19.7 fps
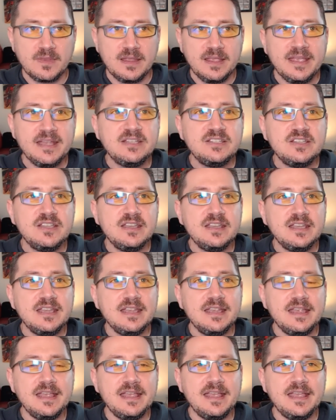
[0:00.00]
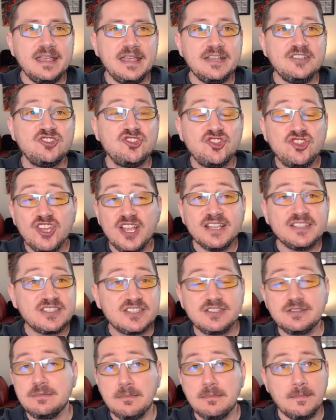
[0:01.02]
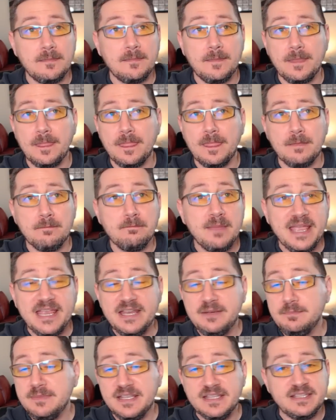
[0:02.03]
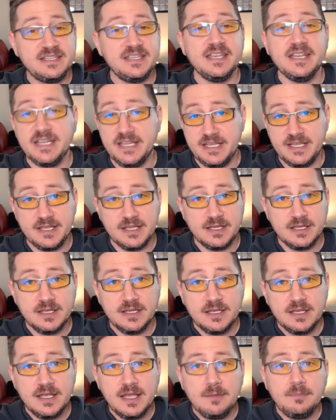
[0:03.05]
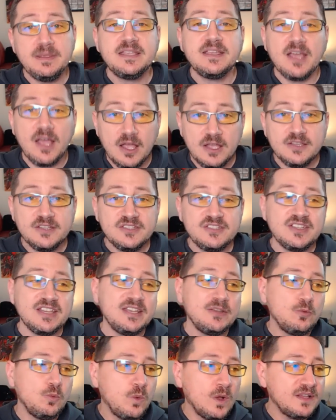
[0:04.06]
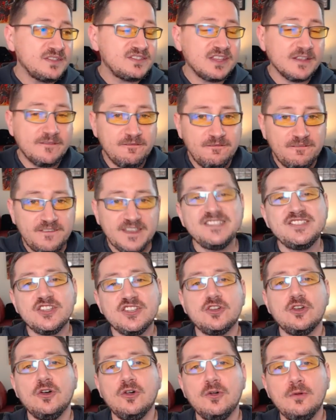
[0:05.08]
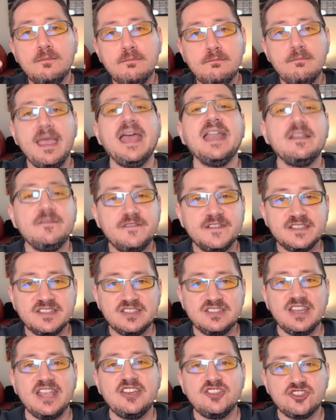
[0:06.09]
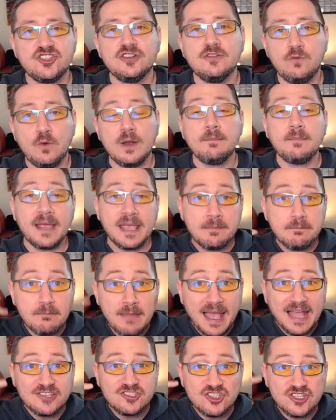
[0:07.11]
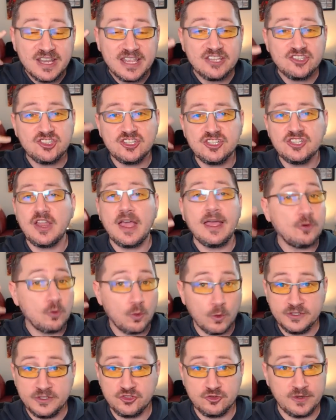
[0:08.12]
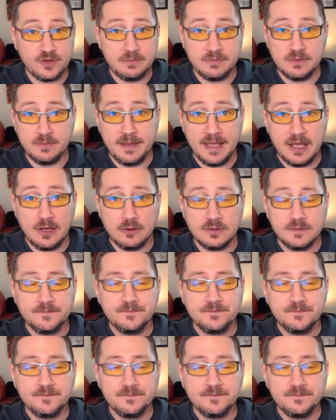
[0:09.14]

it it just made me giddy because it was the physical manifestation of what my imagination had always dreamed about.